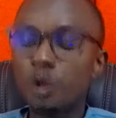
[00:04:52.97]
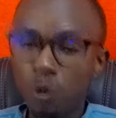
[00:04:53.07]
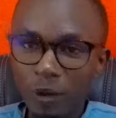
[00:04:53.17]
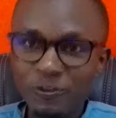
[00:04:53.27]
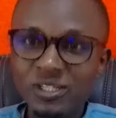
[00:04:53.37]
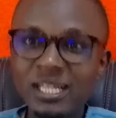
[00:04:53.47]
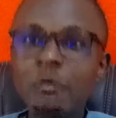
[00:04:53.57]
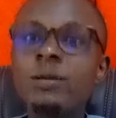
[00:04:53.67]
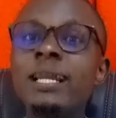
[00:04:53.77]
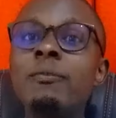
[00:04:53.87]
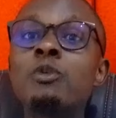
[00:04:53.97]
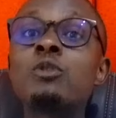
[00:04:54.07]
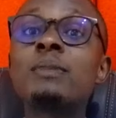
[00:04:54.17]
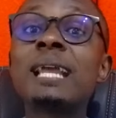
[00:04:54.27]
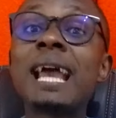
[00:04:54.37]
You have seen William
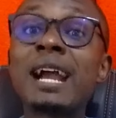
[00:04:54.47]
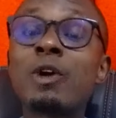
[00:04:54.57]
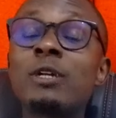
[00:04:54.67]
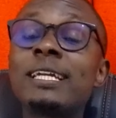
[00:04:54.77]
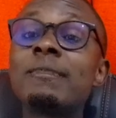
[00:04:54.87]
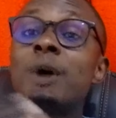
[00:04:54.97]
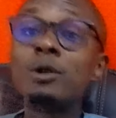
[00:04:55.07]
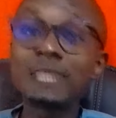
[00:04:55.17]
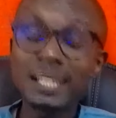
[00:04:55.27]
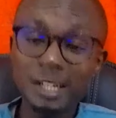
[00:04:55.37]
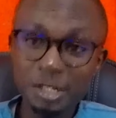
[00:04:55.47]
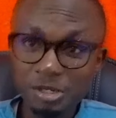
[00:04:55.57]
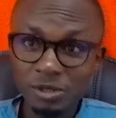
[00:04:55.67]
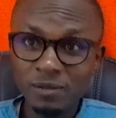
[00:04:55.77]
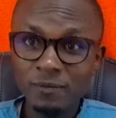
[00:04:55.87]
Ruto being heckled in Mount Kenya
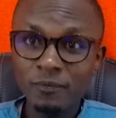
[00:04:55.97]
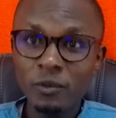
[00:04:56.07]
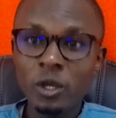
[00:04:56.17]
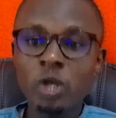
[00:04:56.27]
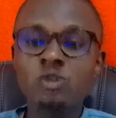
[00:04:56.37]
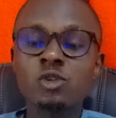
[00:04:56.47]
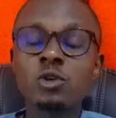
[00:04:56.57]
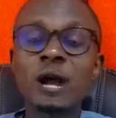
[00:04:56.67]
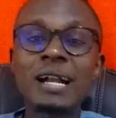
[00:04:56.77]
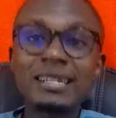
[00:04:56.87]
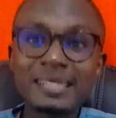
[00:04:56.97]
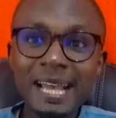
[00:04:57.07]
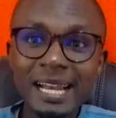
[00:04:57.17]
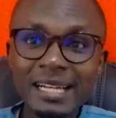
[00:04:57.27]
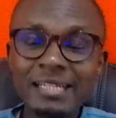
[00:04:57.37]
region. So you can
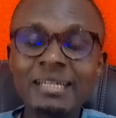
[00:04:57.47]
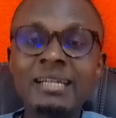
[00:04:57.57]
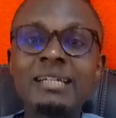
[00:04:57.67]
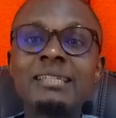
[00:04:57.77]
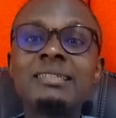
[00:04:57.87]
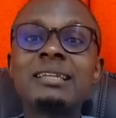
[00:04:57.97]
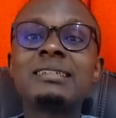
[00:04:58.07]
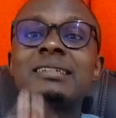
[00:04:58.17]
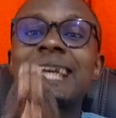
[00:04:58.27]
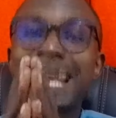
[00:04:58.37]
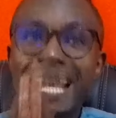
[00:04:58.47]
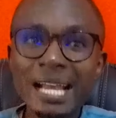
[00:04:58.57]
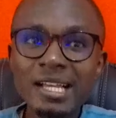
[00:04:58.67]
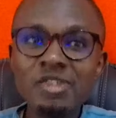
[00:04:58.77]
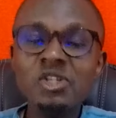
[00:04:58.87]
tell that
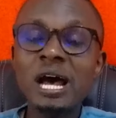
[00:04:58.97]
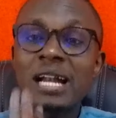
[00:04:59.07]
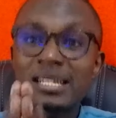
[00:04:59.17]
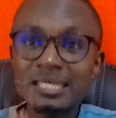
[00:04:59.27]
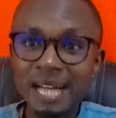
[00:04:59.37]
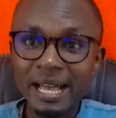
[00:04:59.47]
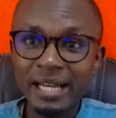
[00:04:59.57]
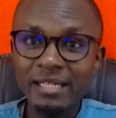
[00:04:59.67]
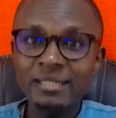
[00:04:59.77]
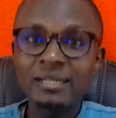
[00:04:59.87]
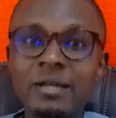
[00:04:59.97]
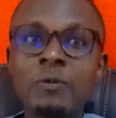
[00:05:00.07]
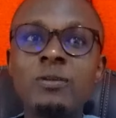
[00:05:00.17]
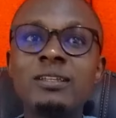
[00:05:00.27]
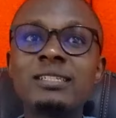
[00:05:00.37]
Kenyans are tired
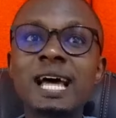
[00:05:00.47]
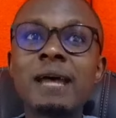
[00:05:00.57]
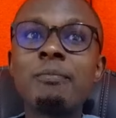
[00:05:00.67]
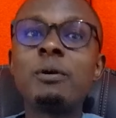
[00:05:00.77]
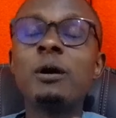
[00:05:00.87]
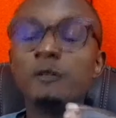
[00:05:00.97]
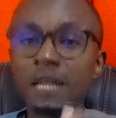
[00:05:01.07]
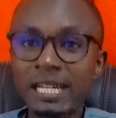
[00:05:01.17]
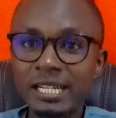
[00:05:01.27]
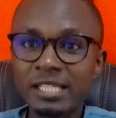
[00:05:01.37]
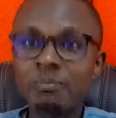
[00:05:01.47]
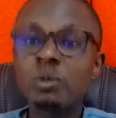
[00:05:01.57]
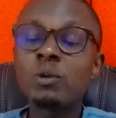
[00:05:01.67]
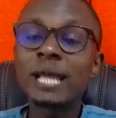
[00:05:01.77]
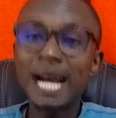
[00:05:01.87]
with the type of leadership
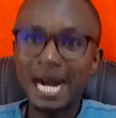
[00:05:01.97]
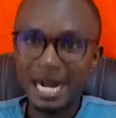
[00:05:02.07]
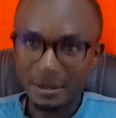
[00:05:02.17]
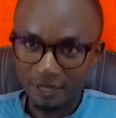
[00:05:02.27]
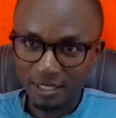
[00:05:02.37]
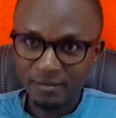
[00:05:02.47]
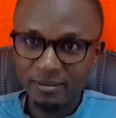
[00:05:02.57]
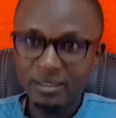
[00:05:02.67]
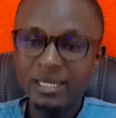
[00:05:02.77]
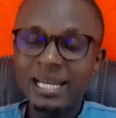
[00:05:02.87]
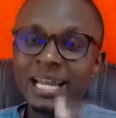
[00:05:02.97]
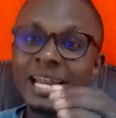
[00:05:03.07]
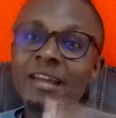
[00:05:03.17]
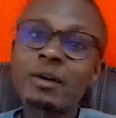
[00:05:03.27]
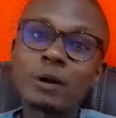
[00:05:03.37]
we are having.
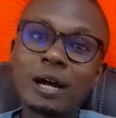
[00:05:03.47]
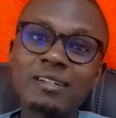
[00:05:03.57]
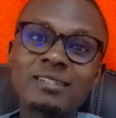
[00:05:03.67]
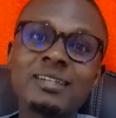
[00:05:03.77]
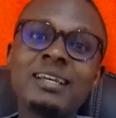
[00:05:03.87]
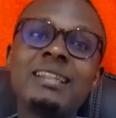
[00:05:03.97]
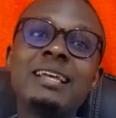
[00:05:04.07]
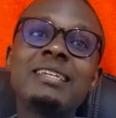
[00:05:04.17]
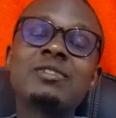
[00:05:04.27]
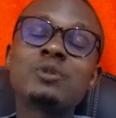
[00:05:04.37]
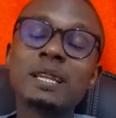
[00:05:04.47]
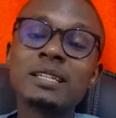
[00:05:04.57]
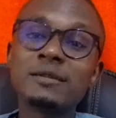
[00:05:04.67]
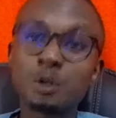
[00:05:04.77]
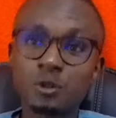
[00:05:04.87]
In other words, they're just
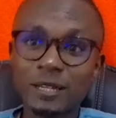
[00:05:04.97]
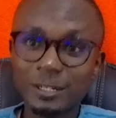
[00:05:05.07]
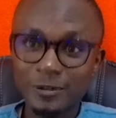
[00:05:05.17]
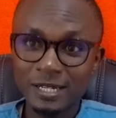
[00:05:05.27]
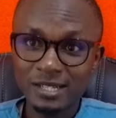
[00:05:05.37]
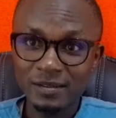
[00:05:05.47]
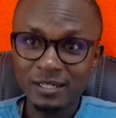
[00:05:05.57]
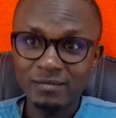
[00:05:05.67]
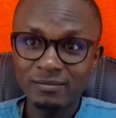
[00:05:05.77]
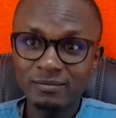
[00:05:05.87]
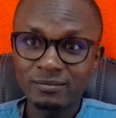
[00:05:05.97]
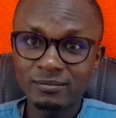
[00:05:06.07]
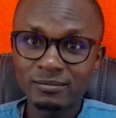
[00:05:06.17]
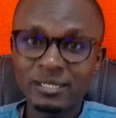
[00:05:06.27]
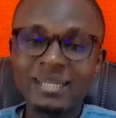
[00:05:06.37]
waiting for 2027.
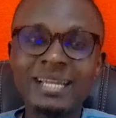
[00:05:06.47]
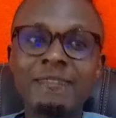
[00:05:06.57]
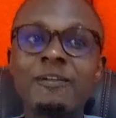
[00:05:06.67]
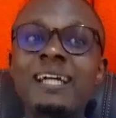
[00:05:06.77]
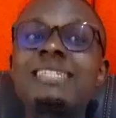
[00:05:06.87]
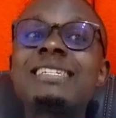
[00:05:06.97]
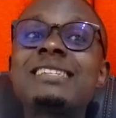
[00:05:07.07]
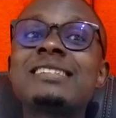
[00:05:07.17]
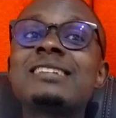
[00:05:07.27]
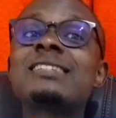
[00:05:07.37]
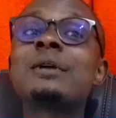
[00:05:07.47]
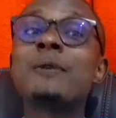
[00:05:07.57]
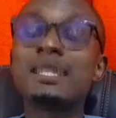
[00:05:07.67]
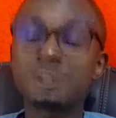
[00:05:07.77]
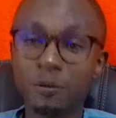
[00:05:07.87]
In fact, it is just a
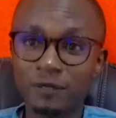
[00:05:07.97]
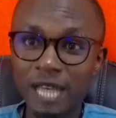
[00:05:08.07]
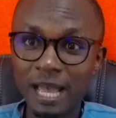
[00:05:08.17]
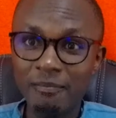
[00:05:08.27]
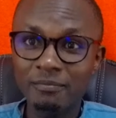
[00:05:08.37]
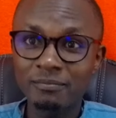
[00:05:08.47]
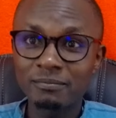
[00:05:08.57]
waste of time.